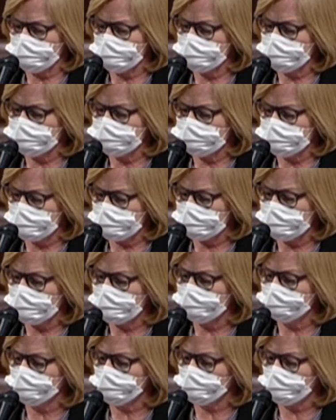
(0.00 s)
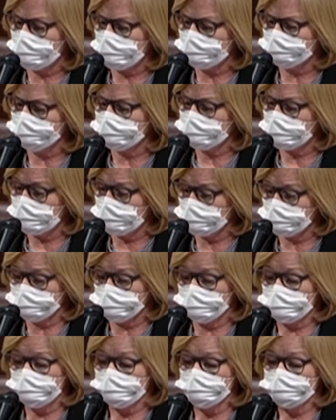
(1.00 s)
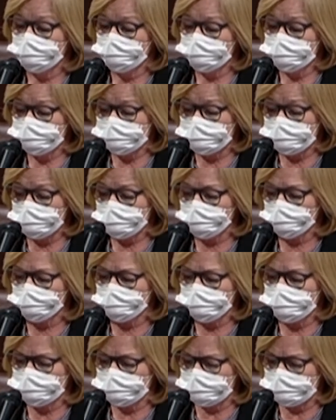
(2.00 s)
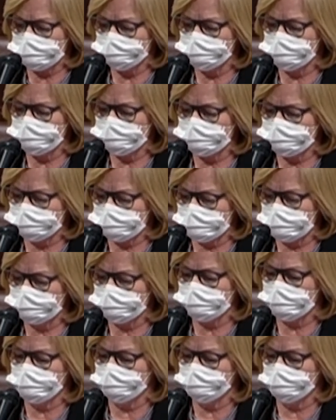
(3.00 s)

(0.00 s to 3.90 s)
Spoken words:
that a deadline for ratification still receives the assent